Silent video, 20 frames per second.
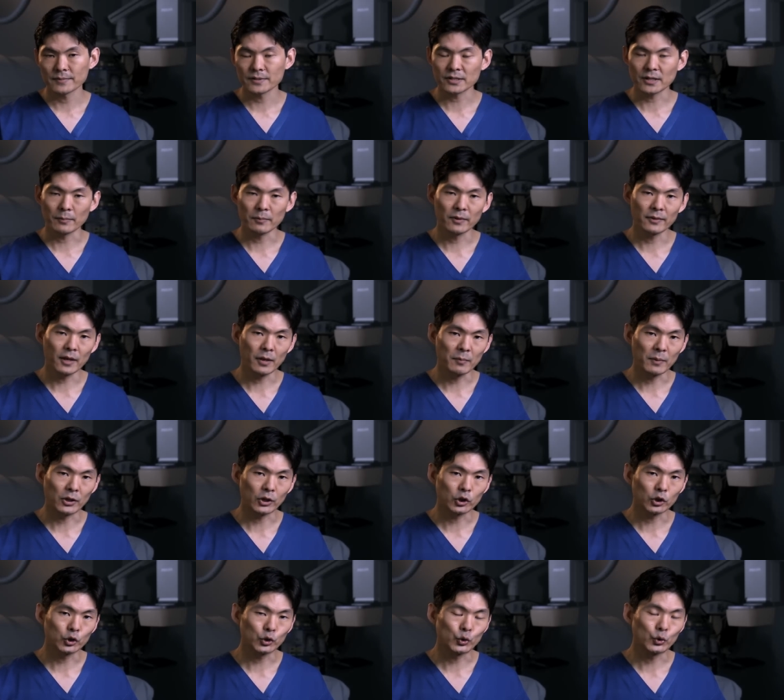Some of them
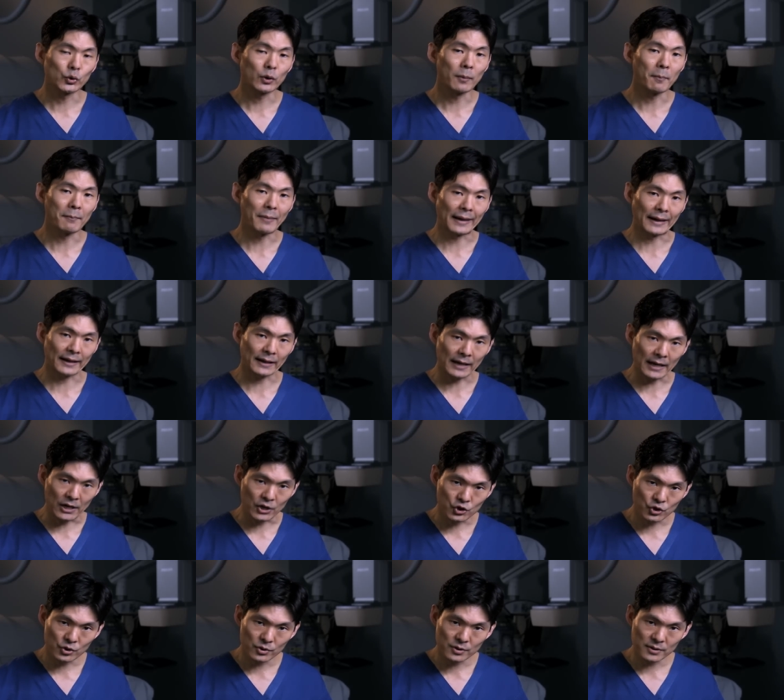include
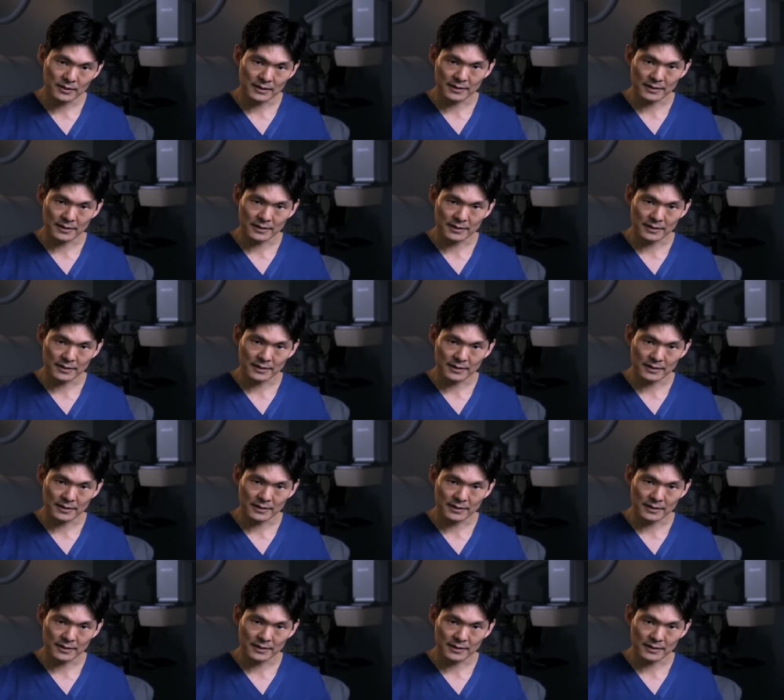medications